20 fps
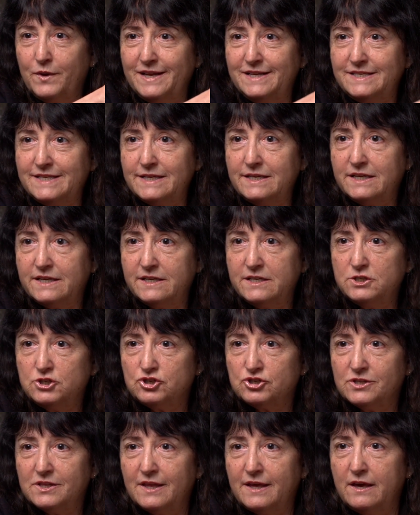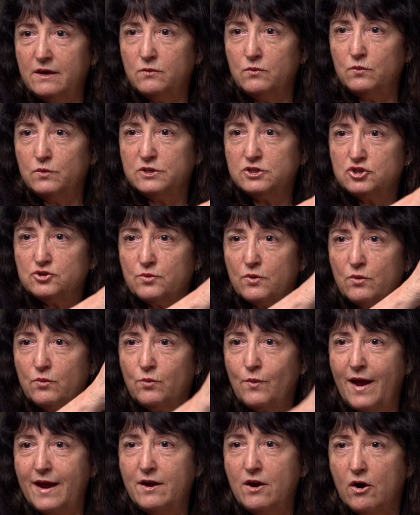we did initially, which were
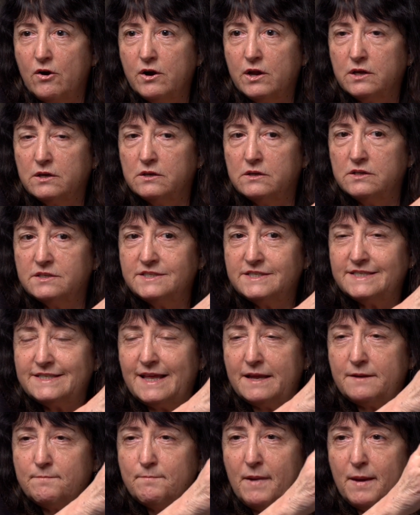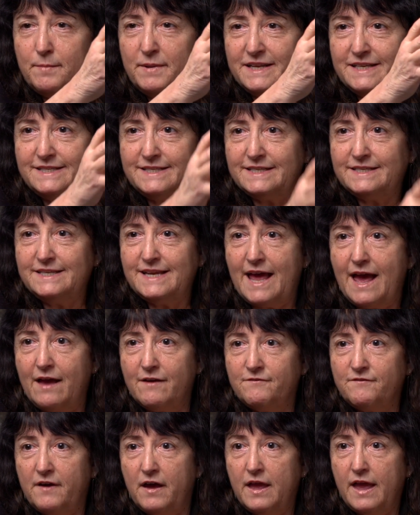write articles that maybe didn't
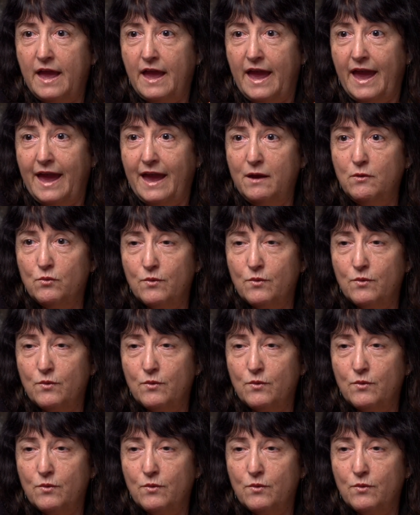have a